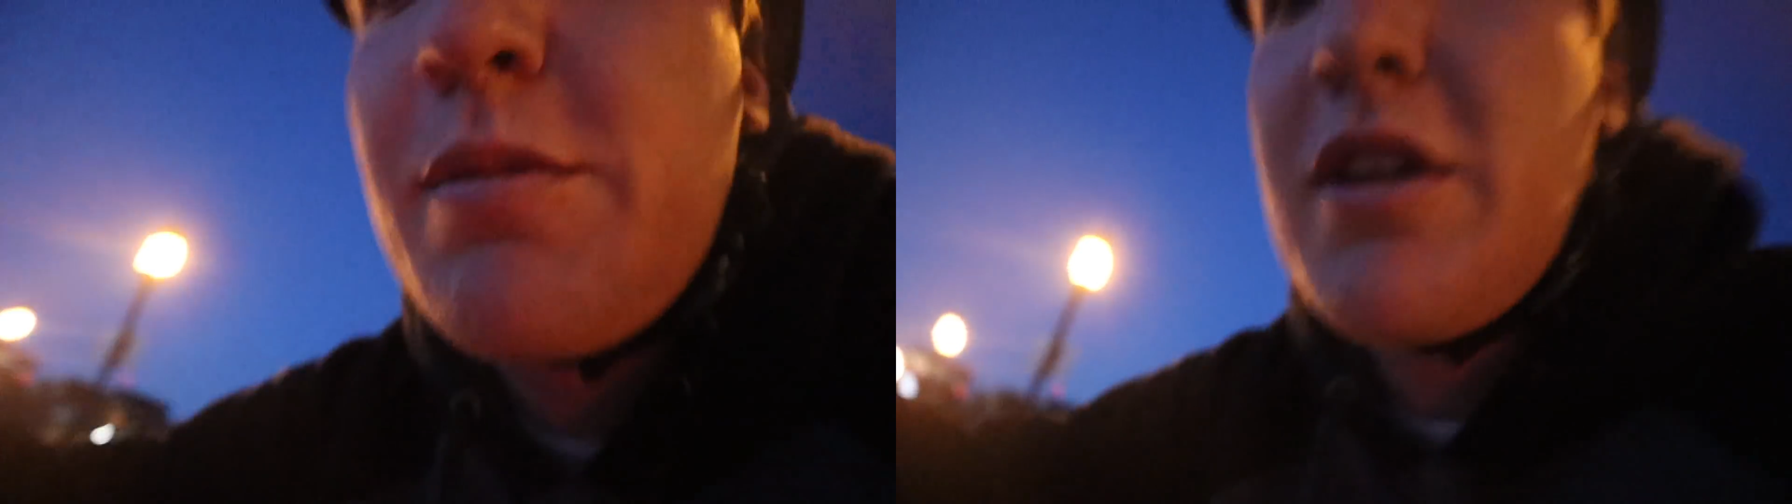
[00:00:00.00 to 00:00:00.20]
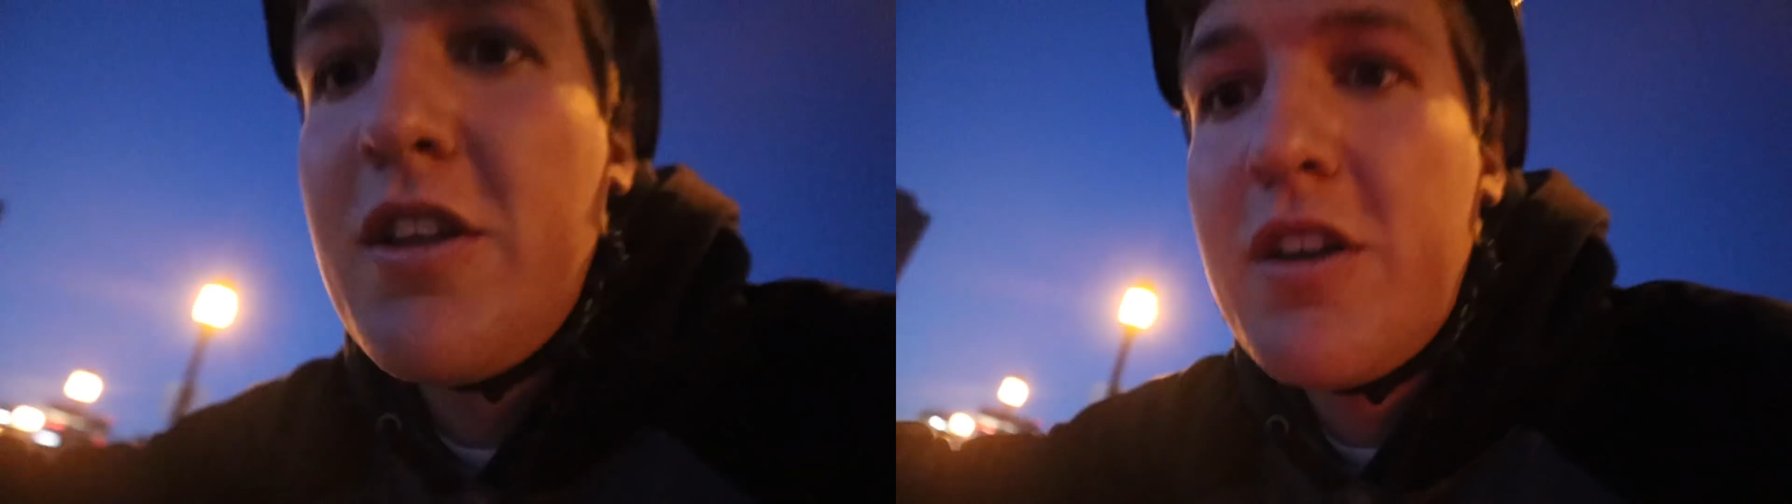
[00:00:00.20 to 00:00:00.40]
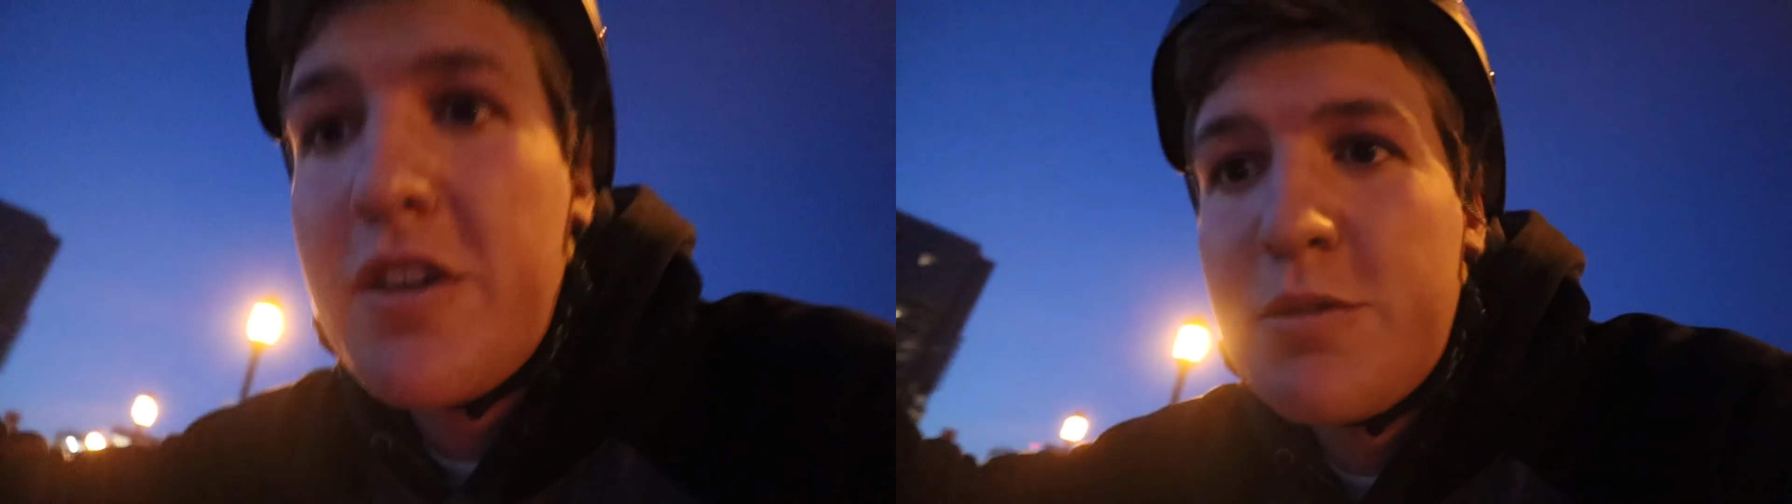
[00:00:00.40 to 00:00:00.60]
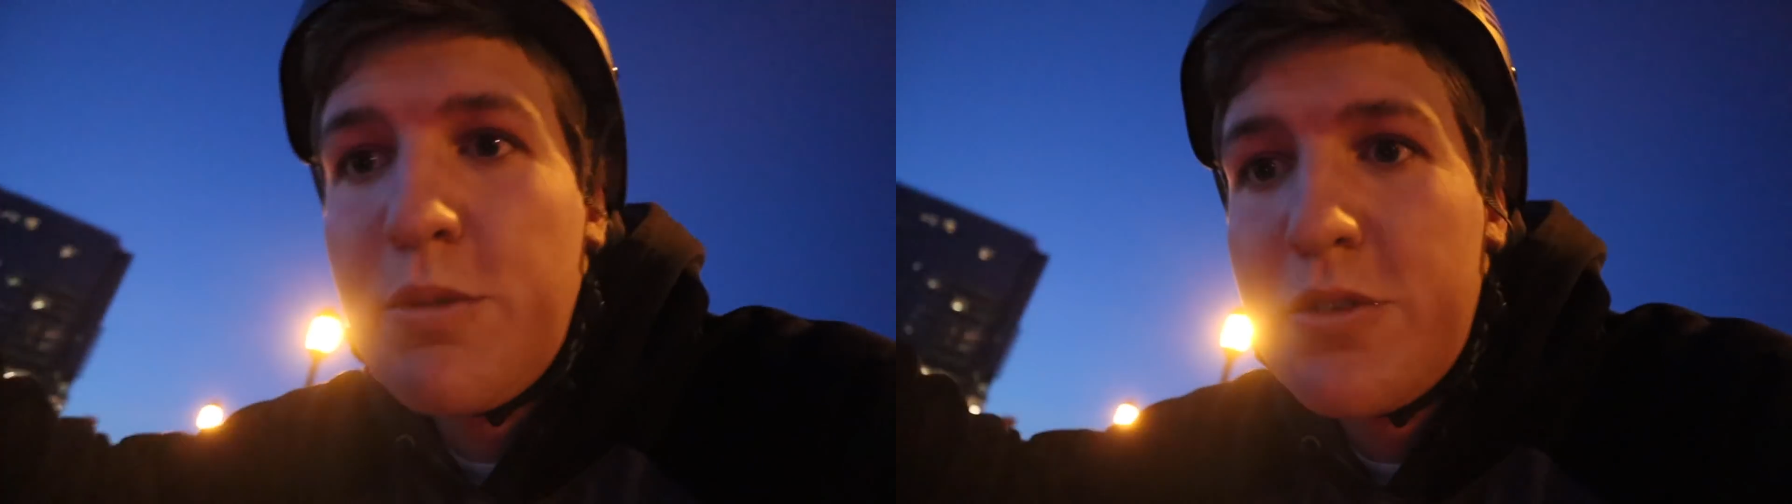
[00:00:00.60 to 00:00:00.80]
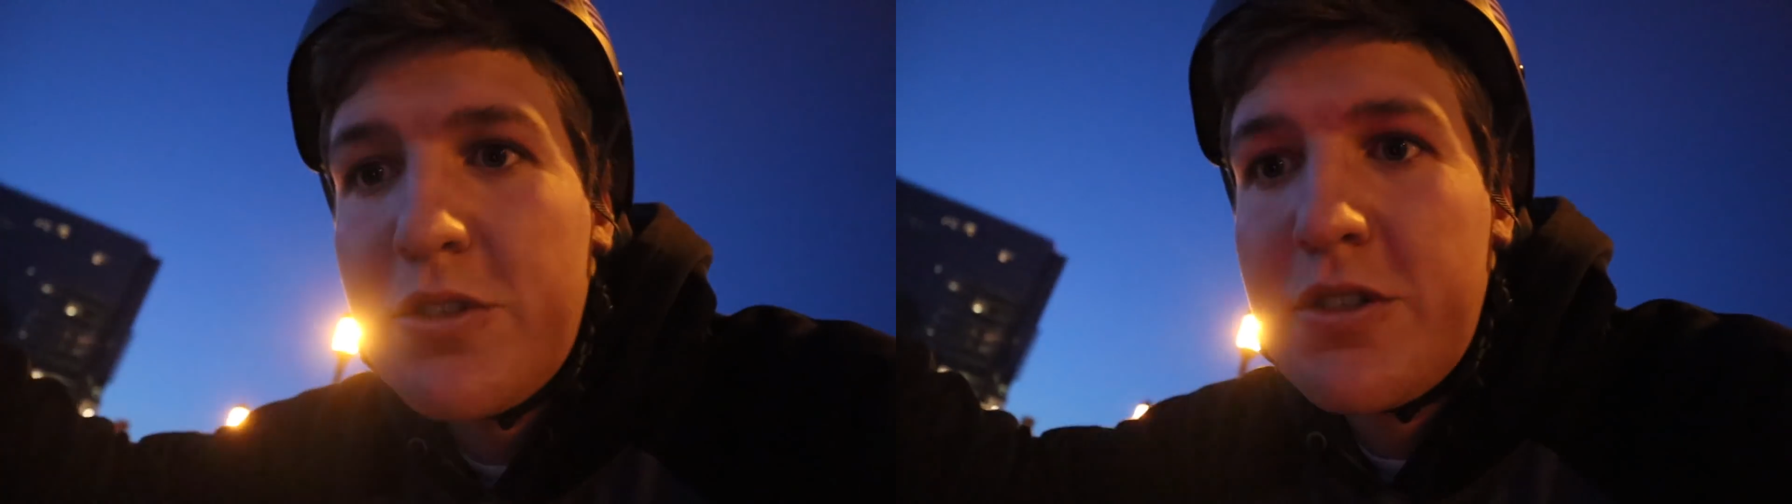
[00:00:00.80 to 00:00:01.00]
on my long
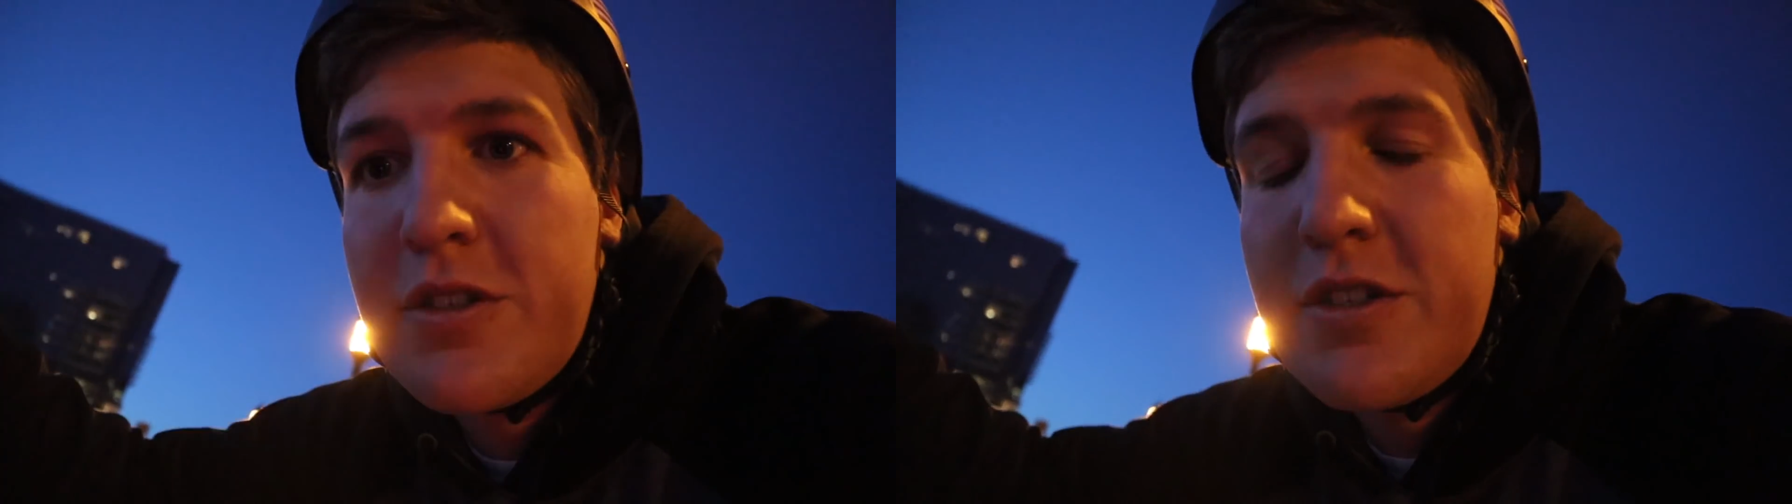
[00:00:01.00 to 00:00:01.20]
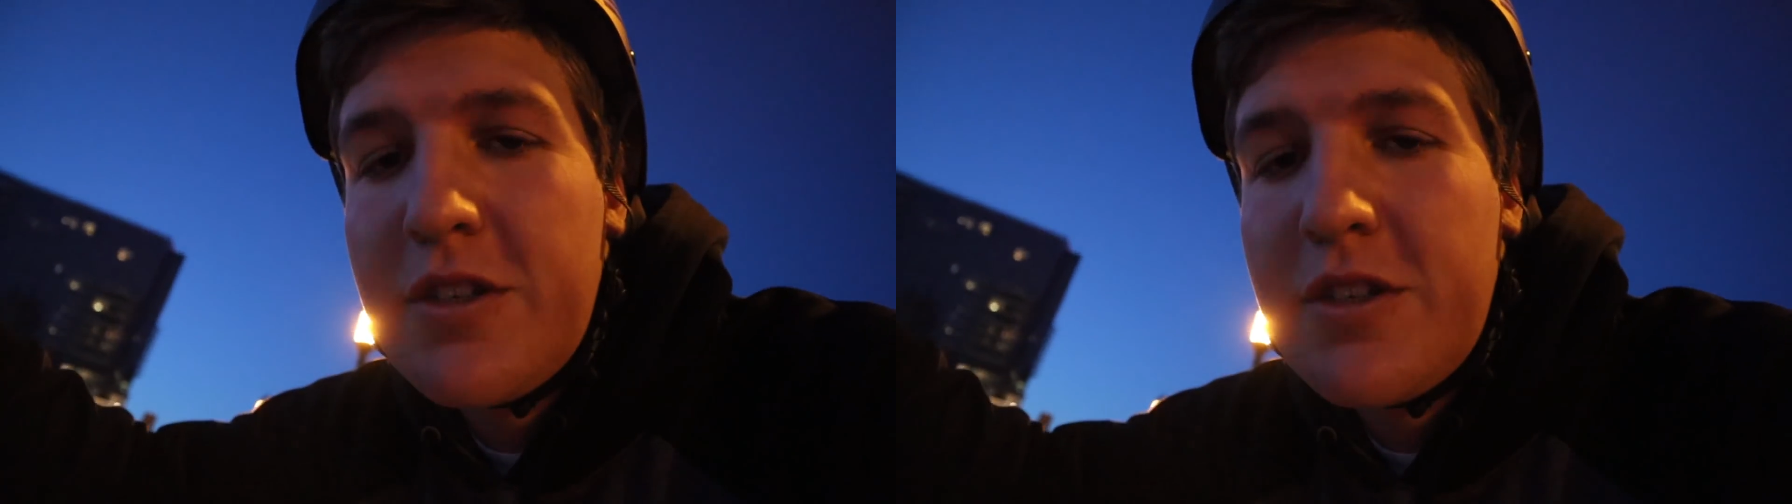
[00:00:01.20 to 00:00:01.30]
exposure